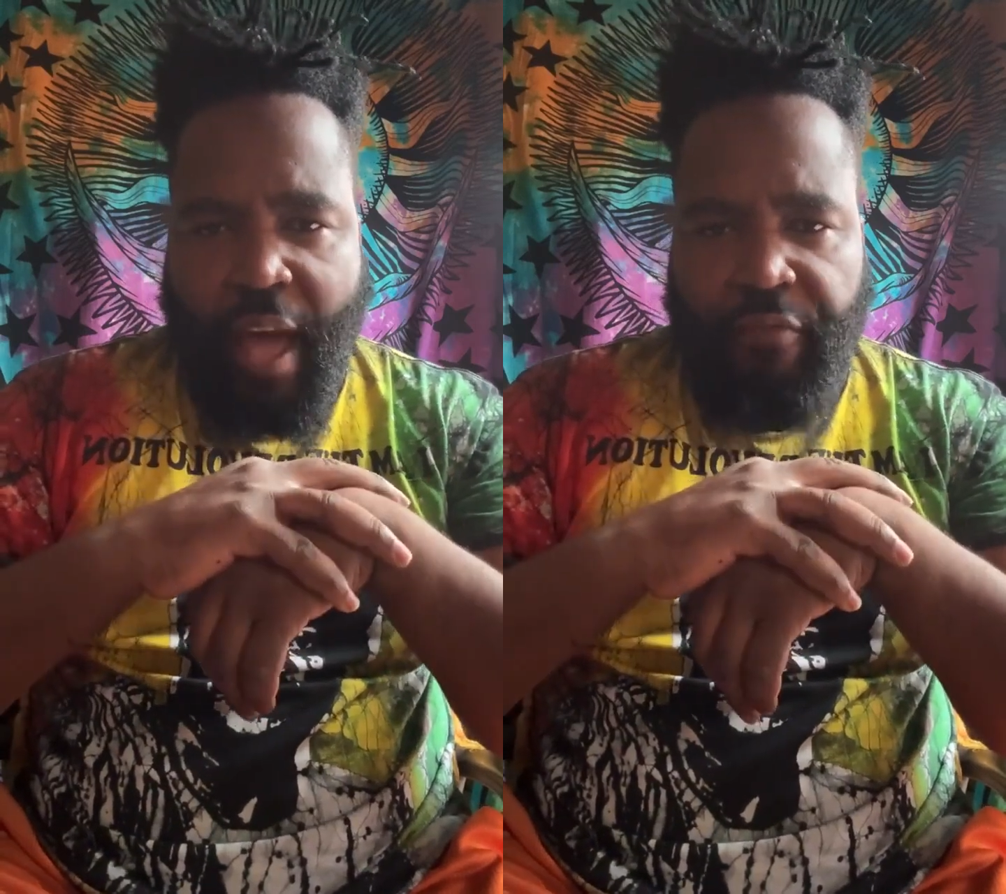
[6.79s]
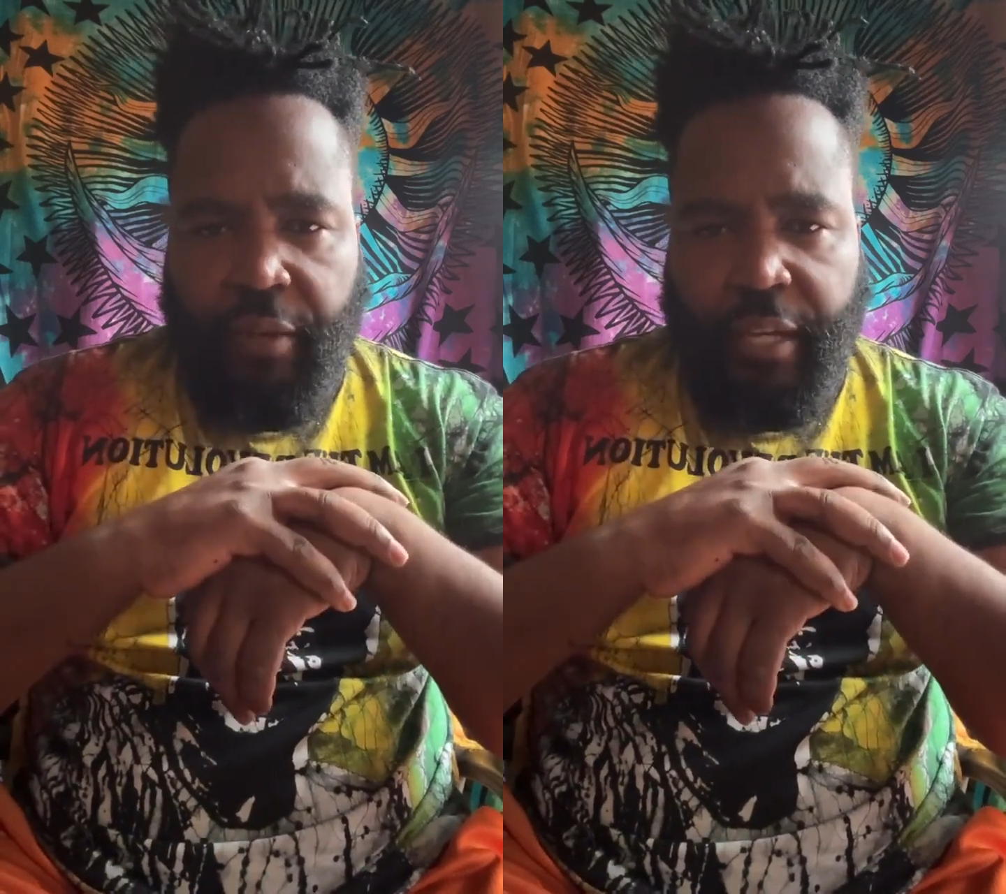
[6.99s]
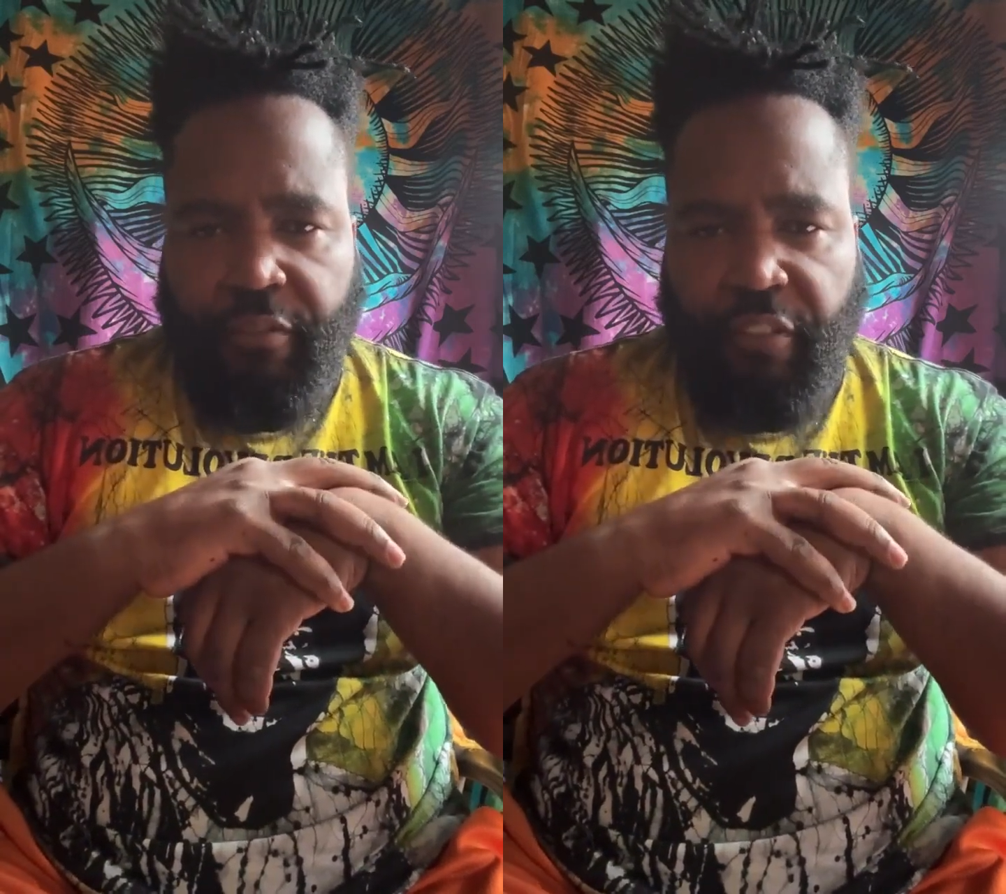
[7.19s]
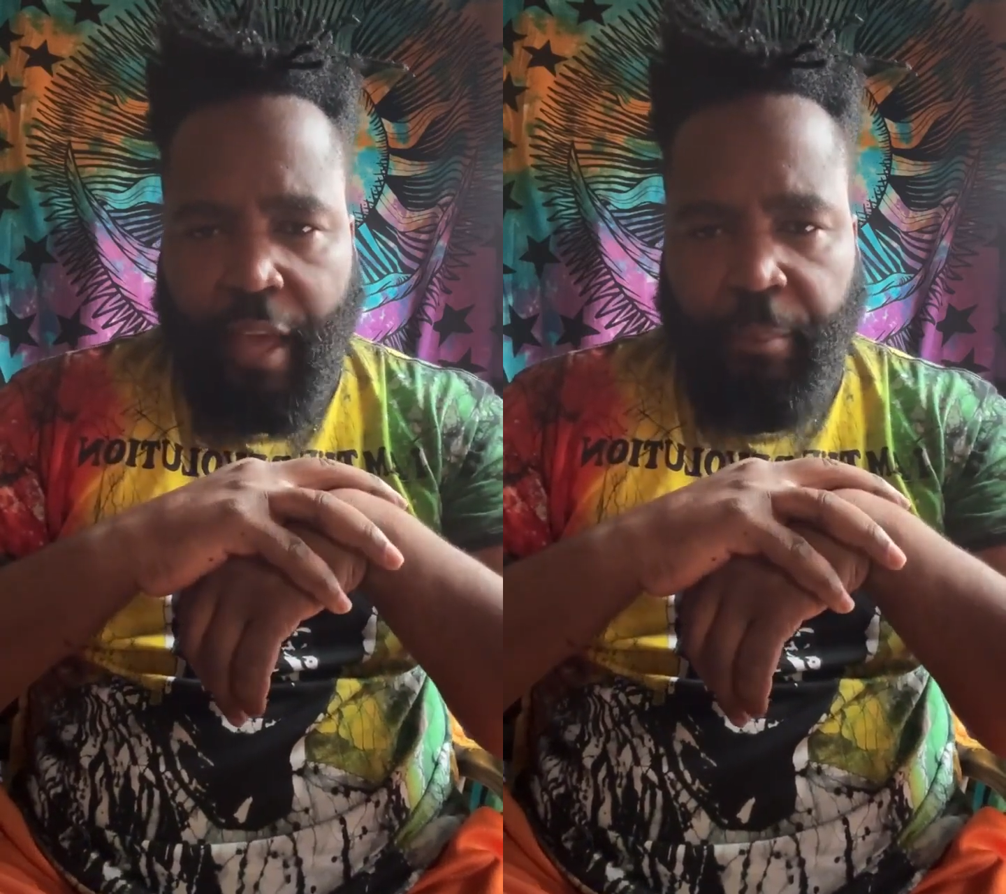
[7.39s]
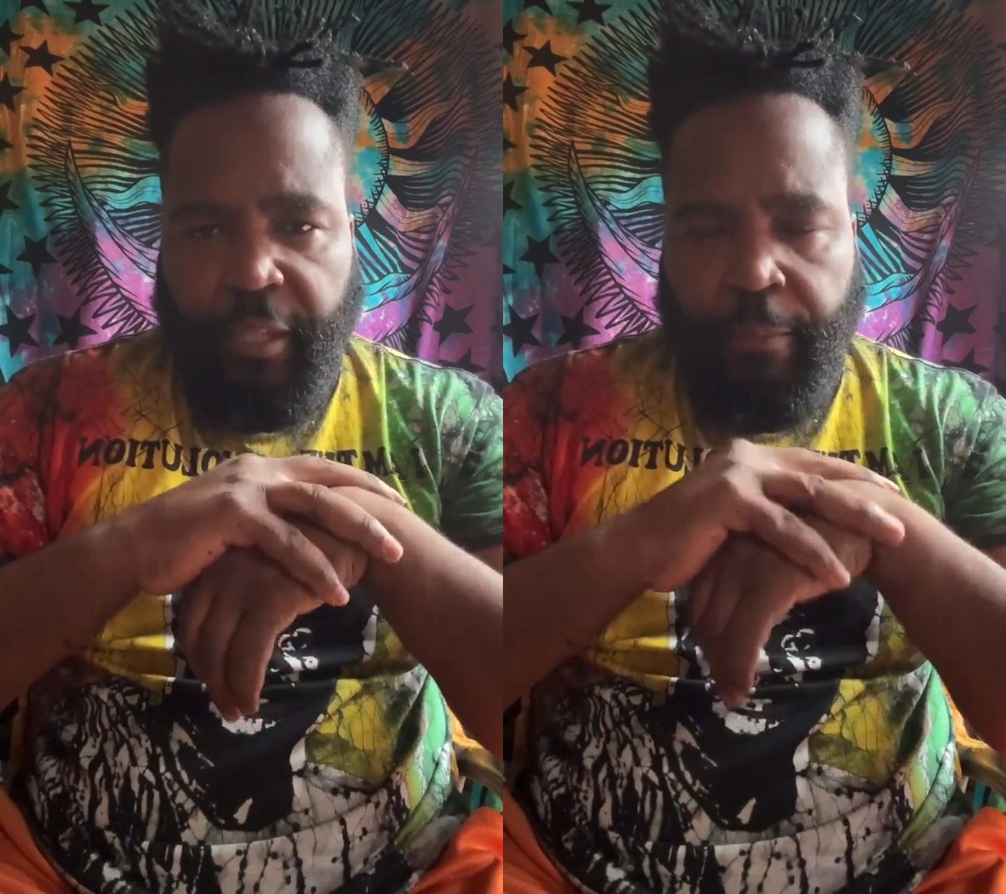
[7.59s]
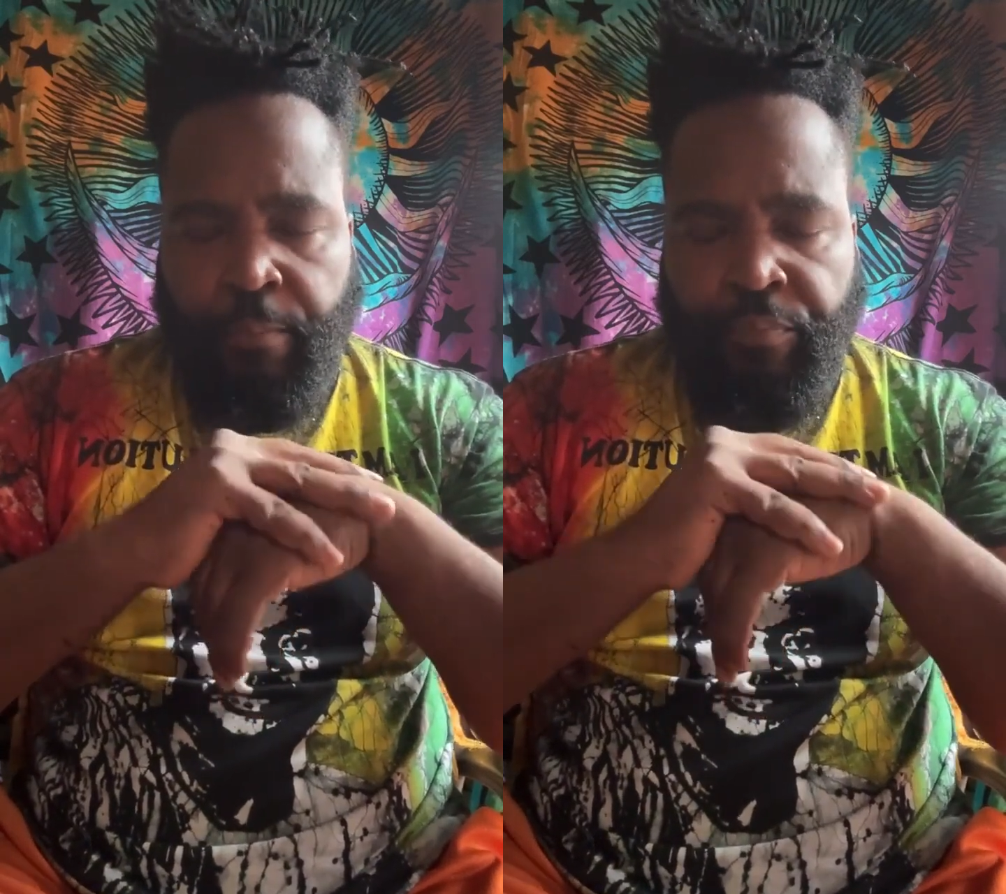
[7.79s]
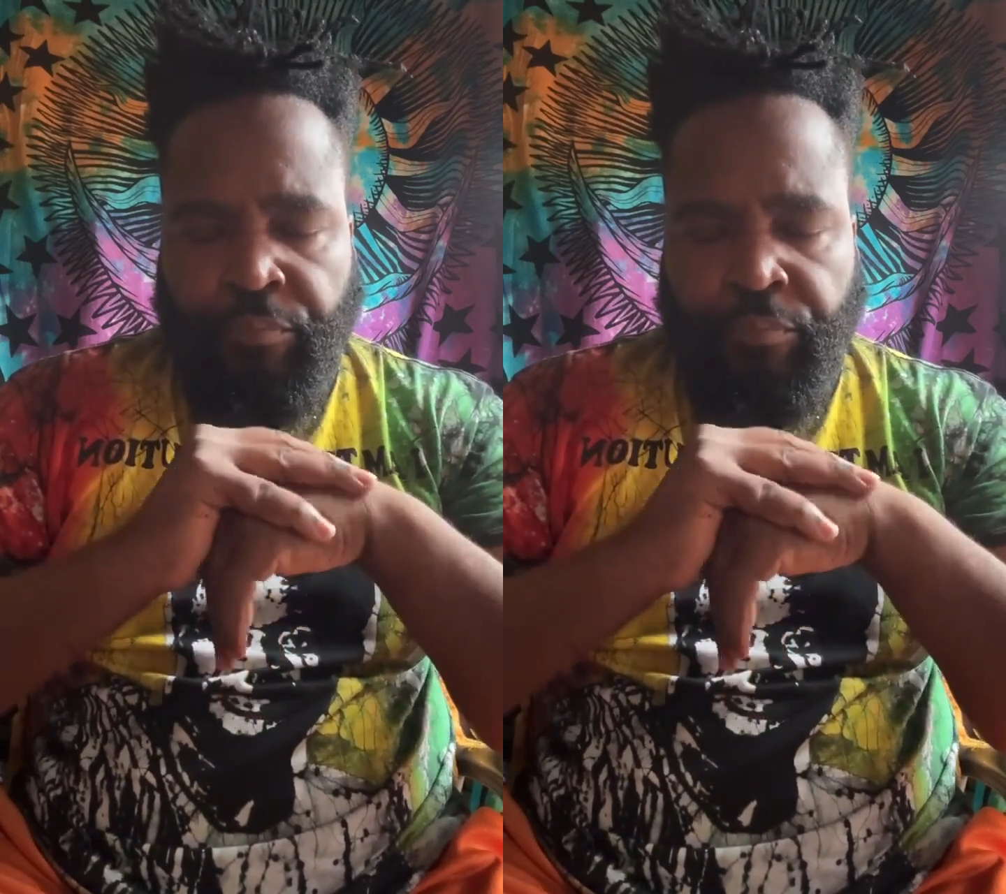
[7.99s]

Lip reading: African family.